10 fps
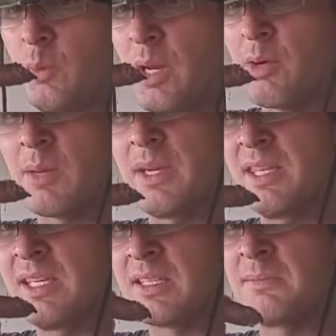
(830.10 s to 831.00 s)
would I
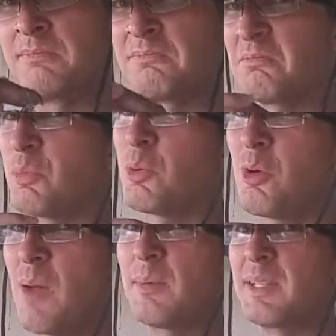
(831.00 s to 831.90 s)
recommend these?
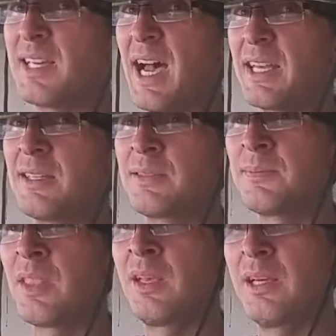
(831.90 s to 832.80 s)
Probably not.
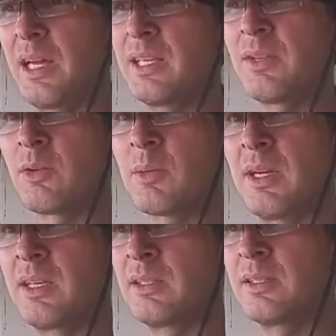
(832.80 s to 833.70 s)
I definitely
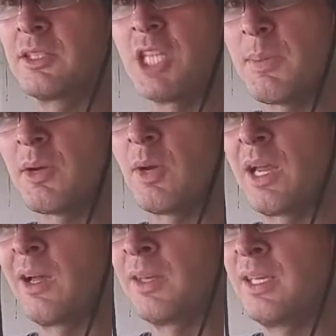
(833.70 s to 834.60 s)
recommend shopping
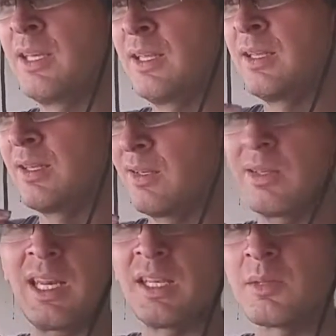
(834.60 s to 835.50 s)
around,
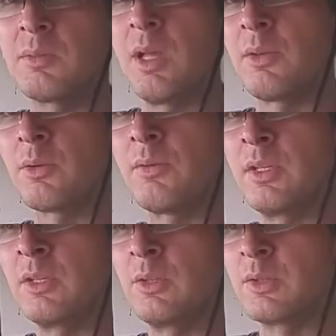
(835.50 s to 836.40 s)
getting some other
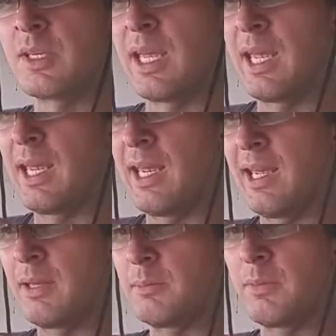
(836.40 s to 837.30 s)
reviews,
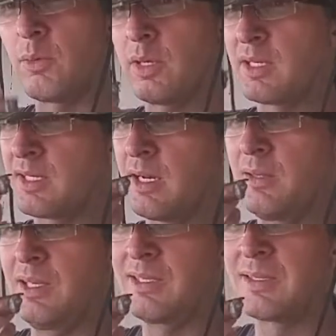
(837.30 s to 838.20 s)
and before you decide
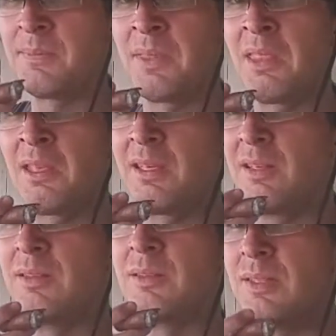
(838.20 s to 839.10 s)
on these,
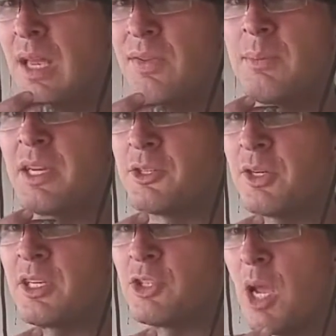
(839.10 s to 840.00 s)
definitely make
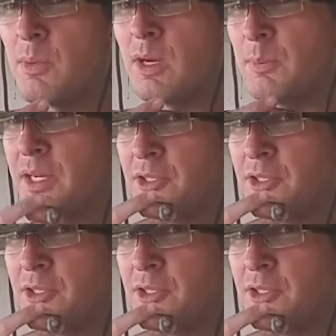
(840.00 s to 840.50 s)
sure you shop around,